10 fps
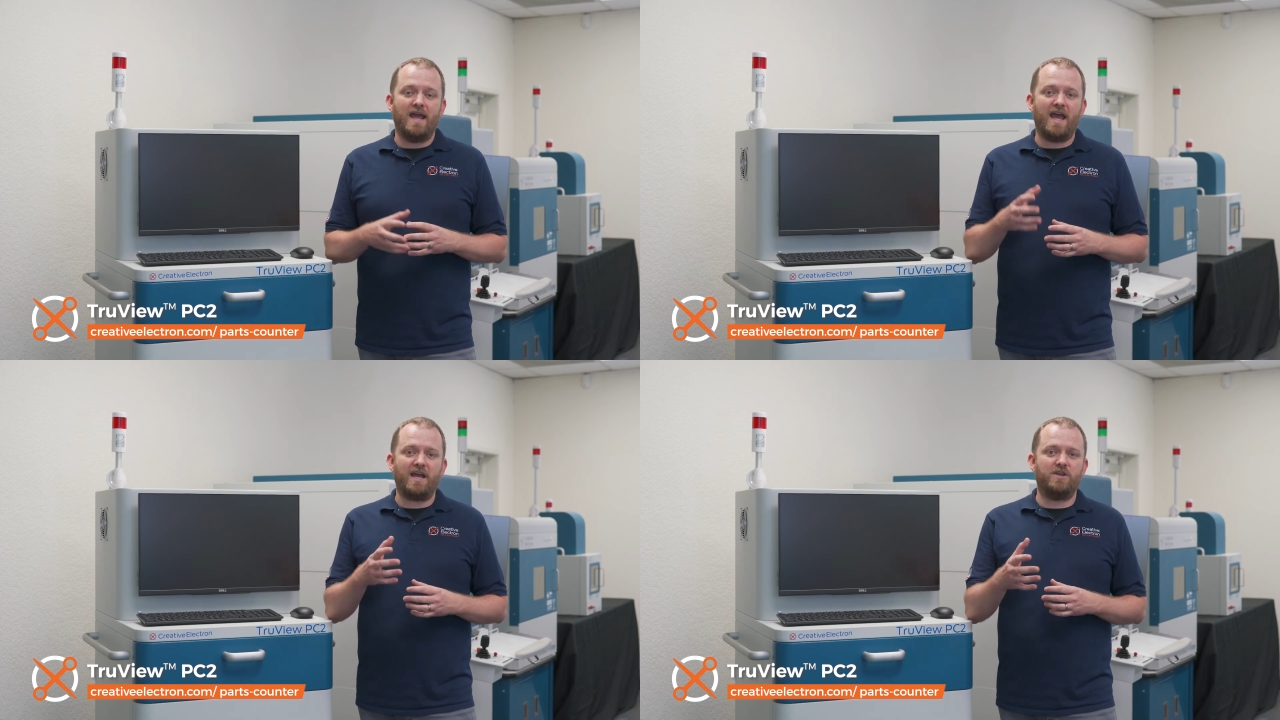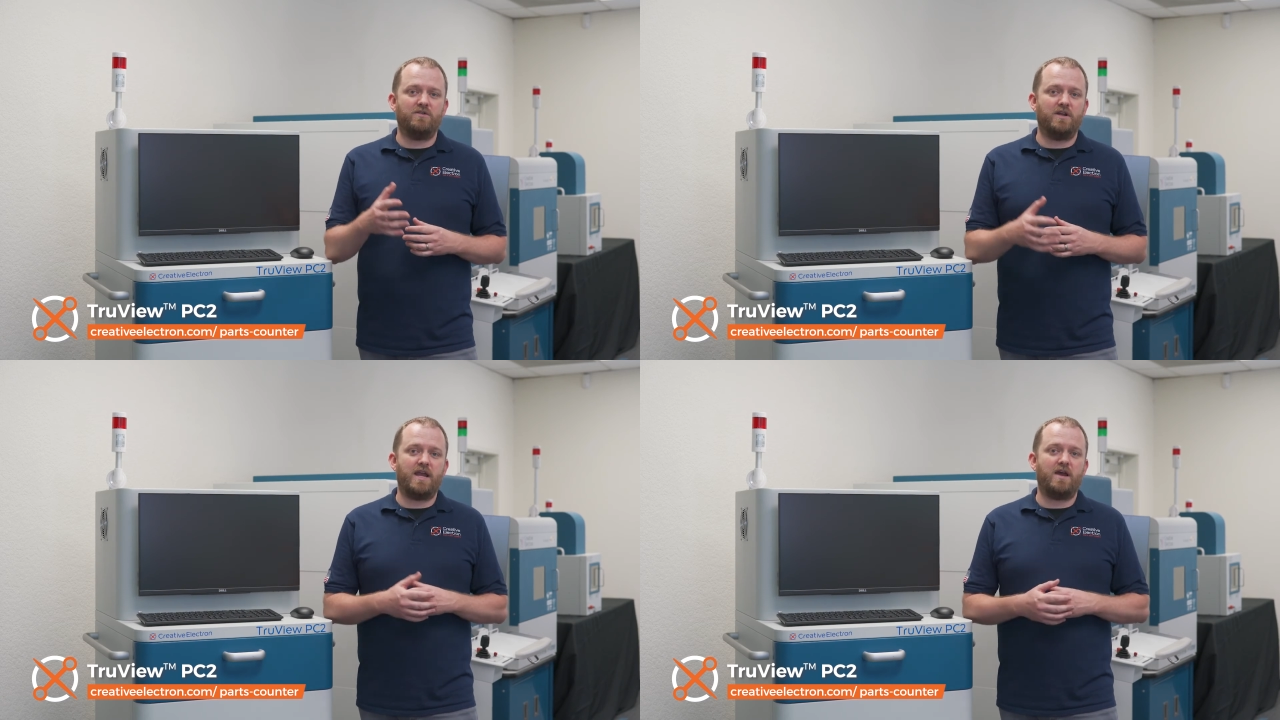
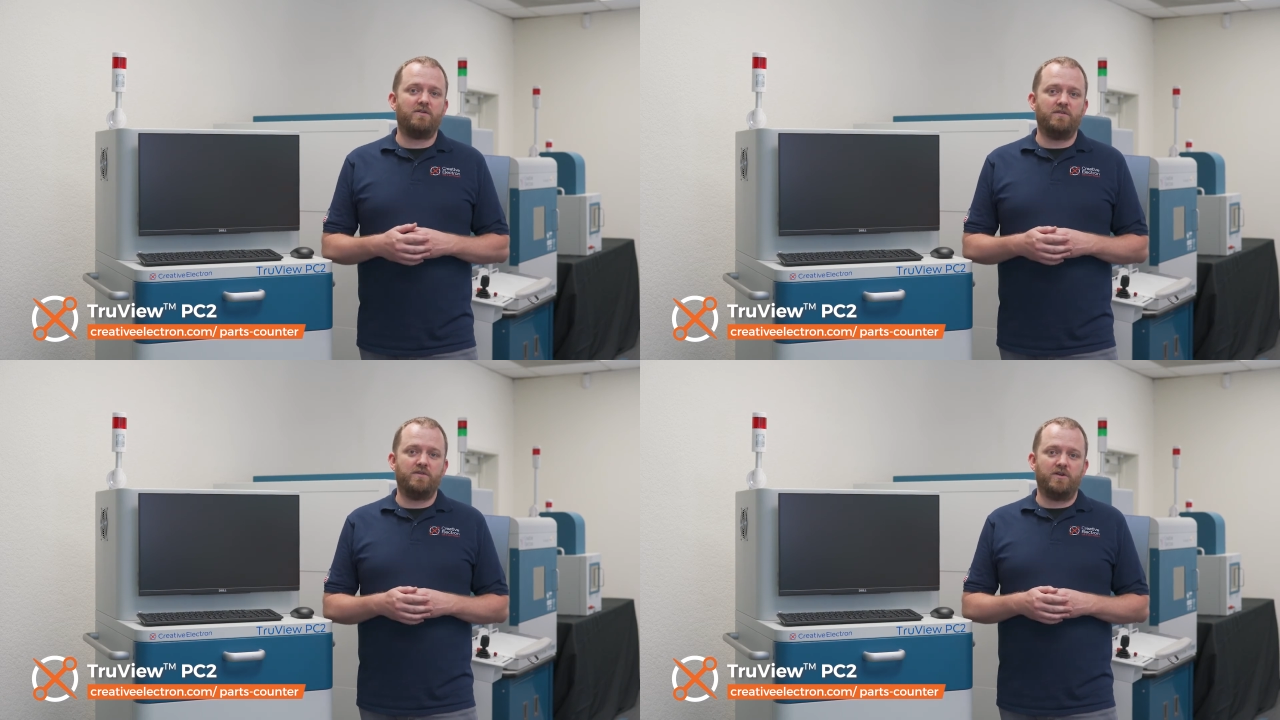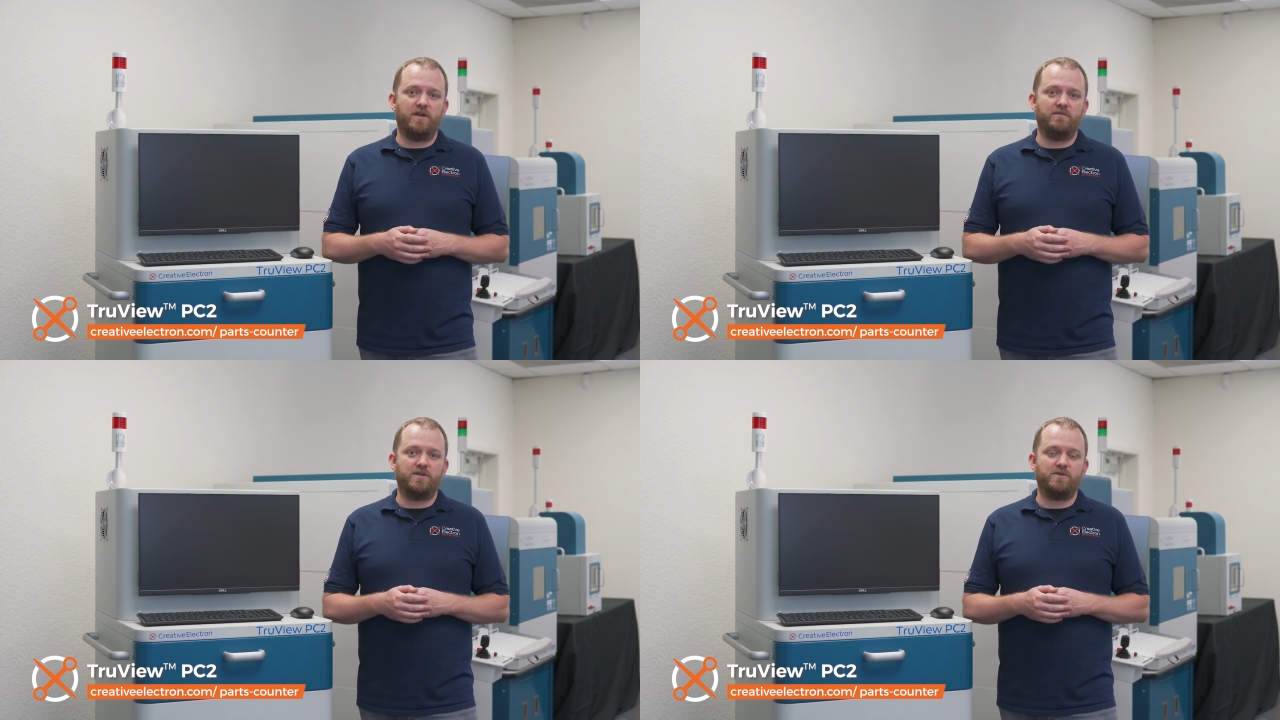accurate count of your
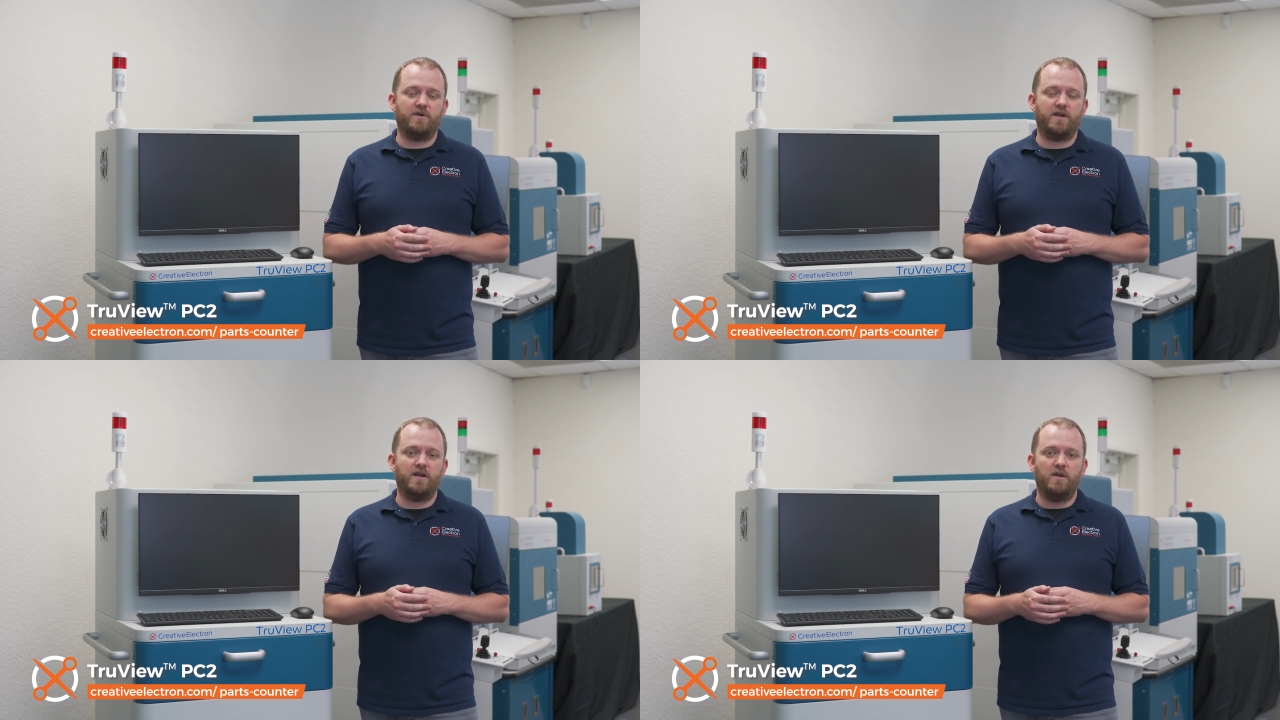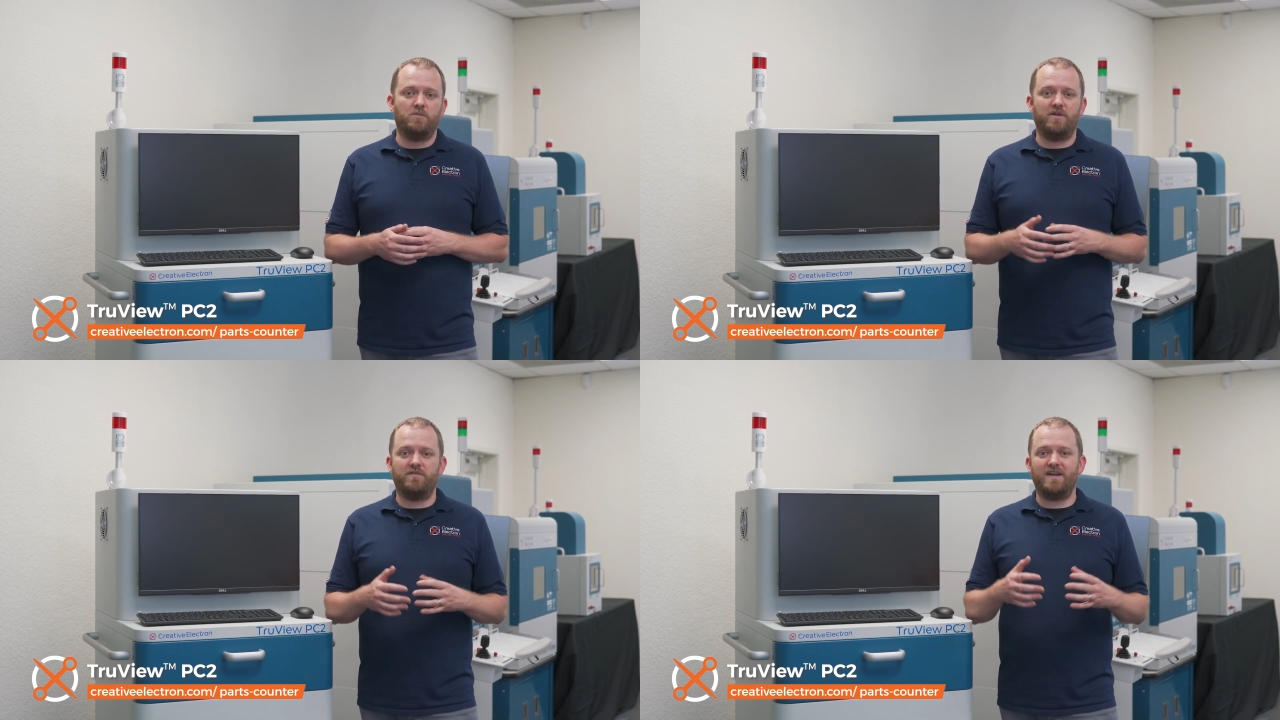inventory,
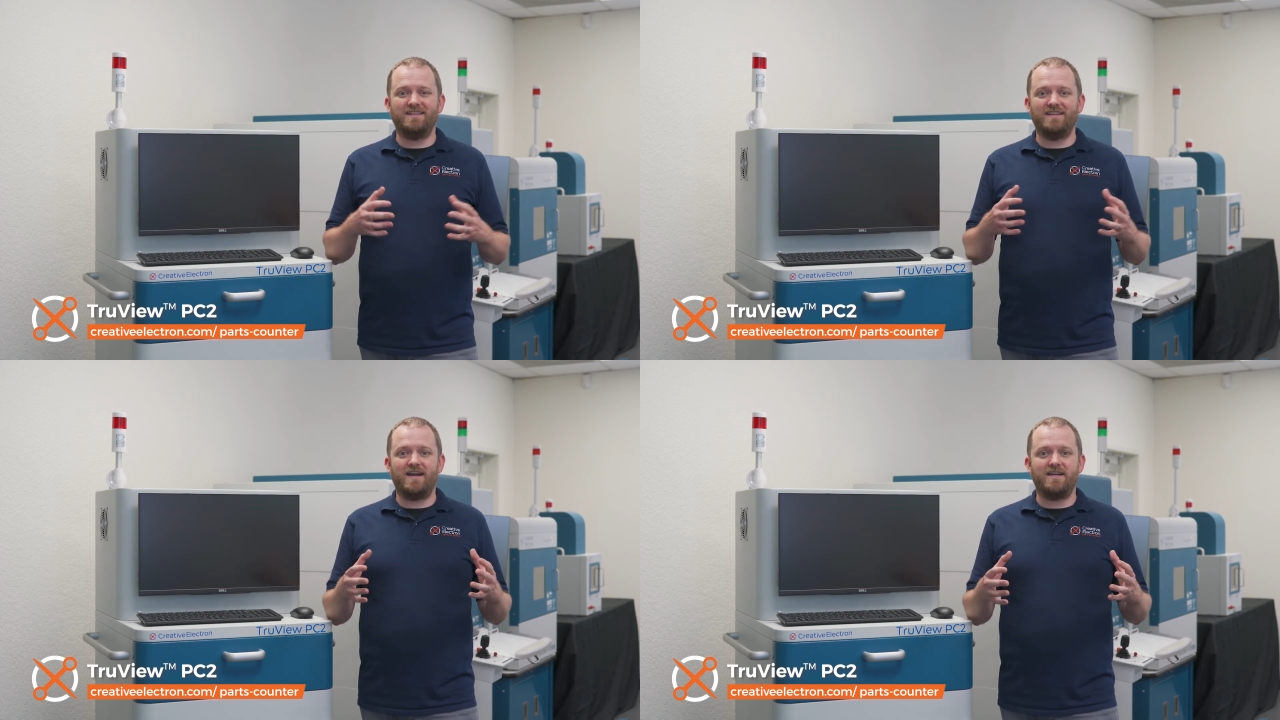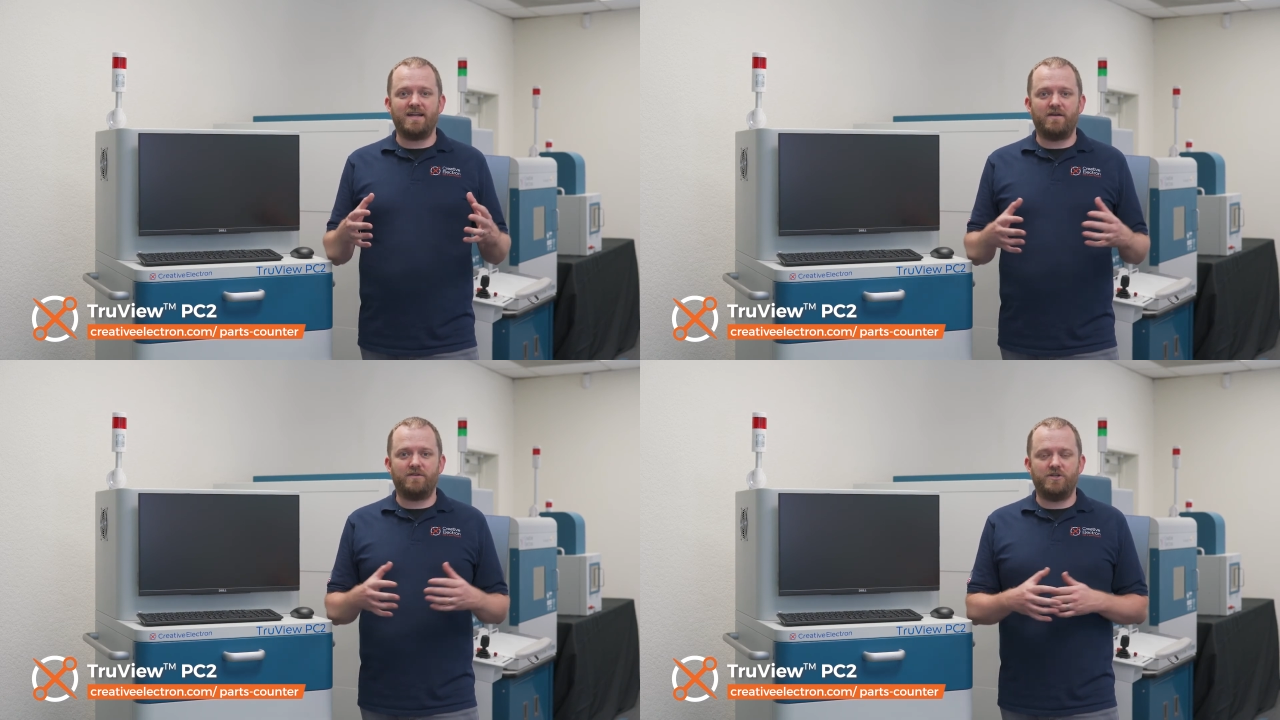preventing line
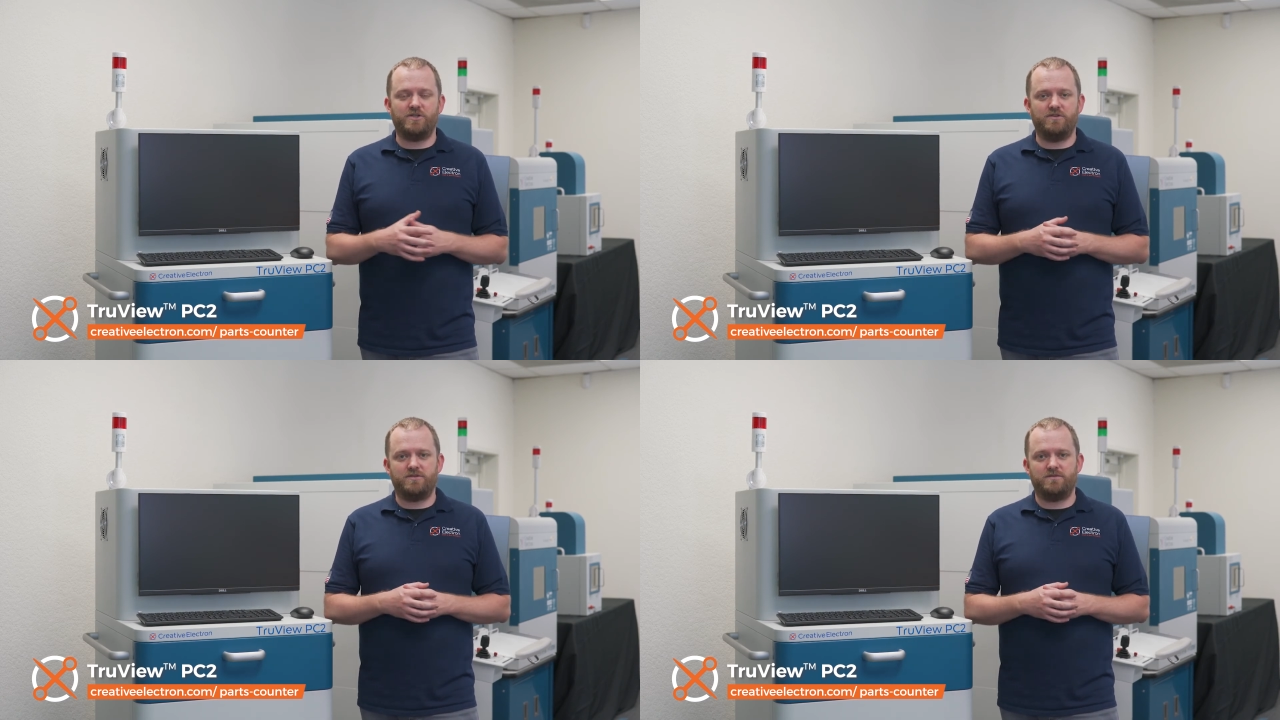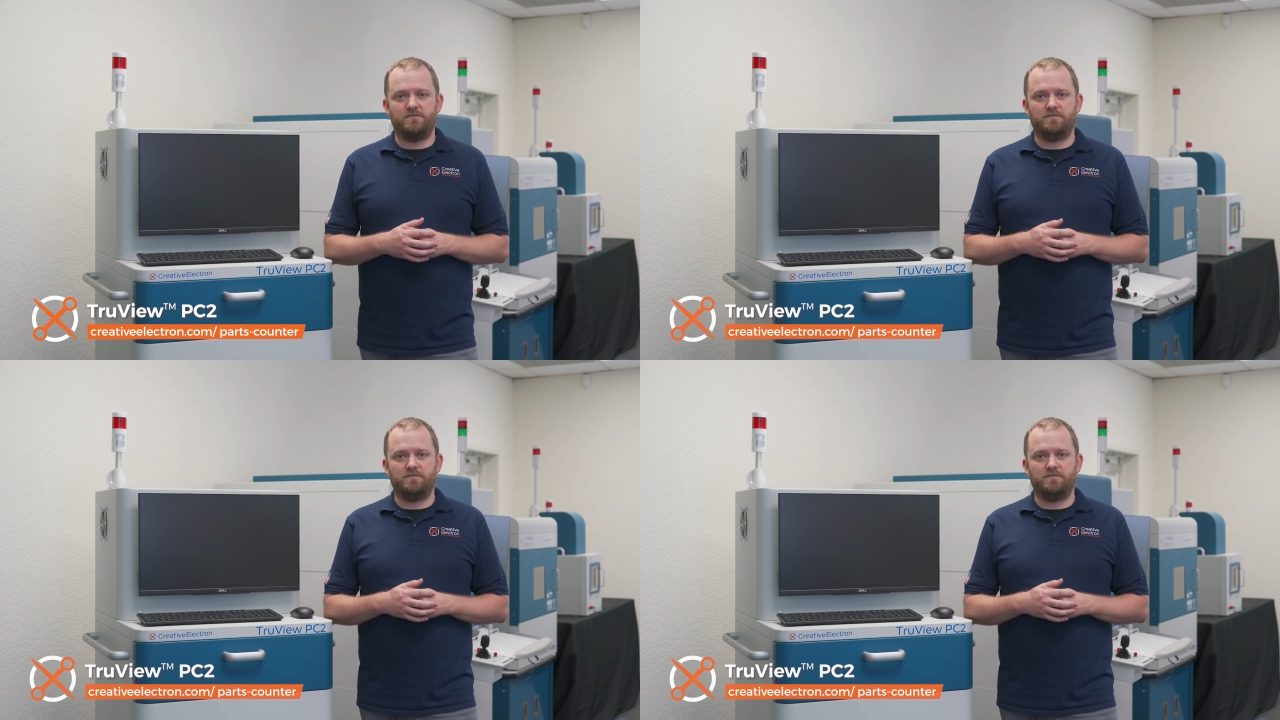down issues.